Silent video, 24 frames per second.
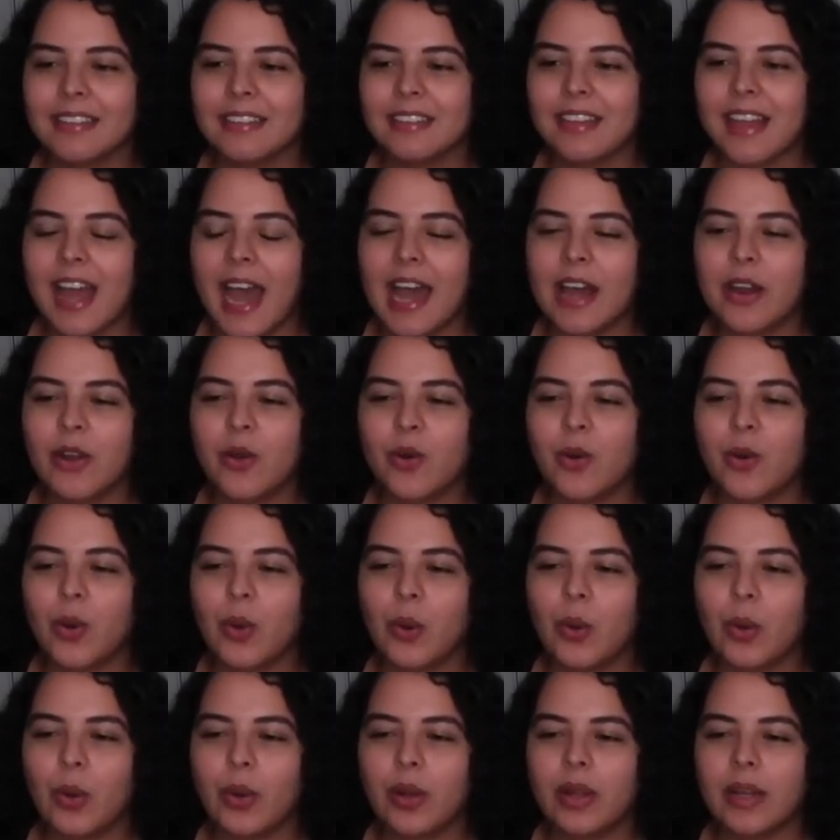that
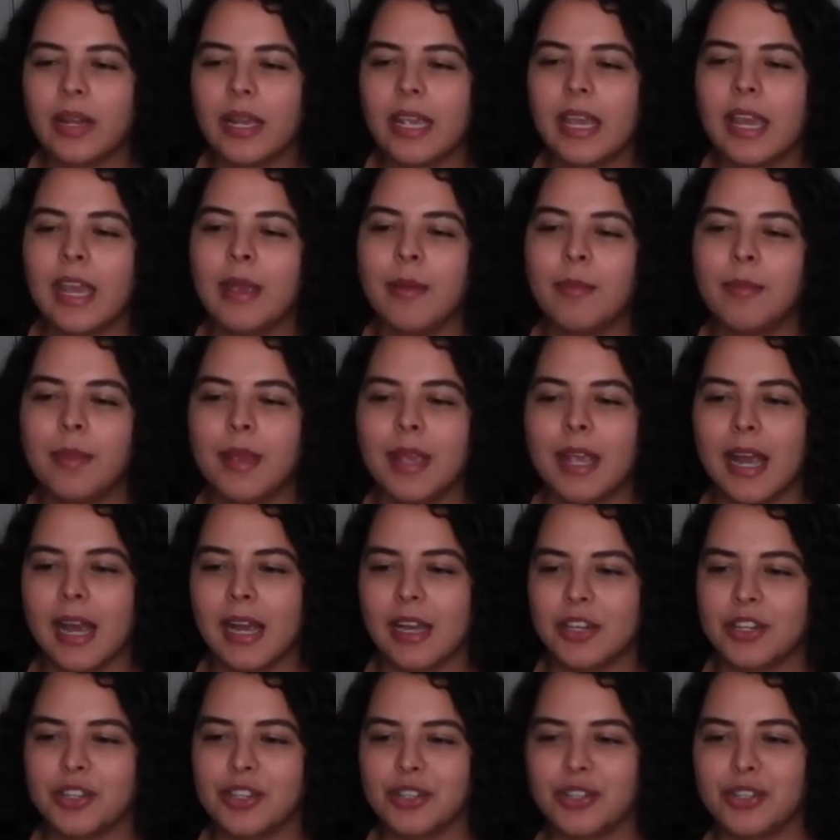whole like him being
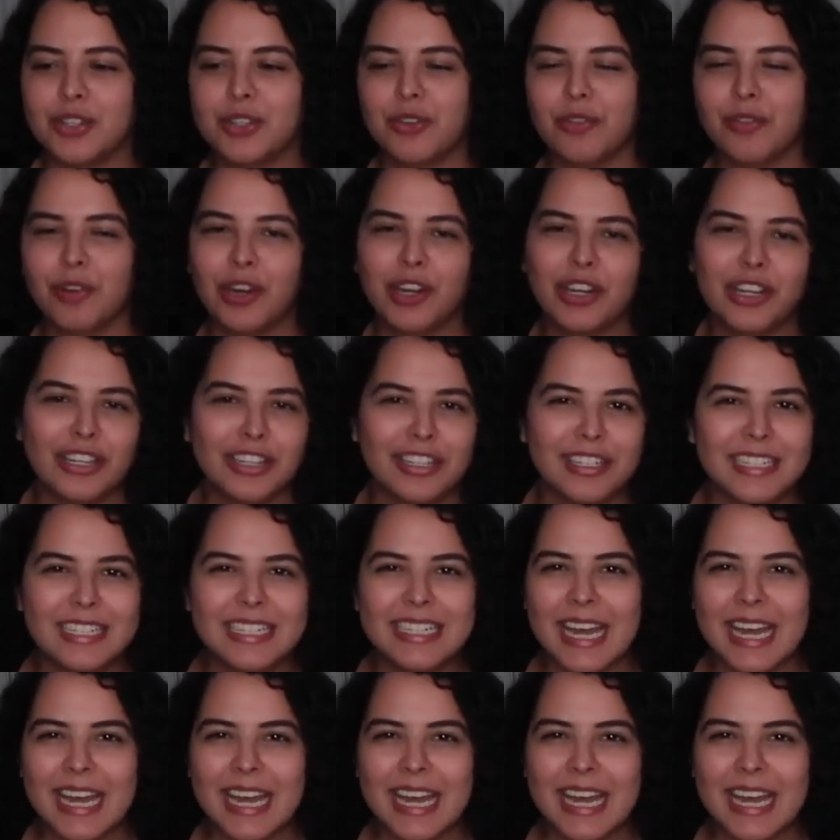anxious of her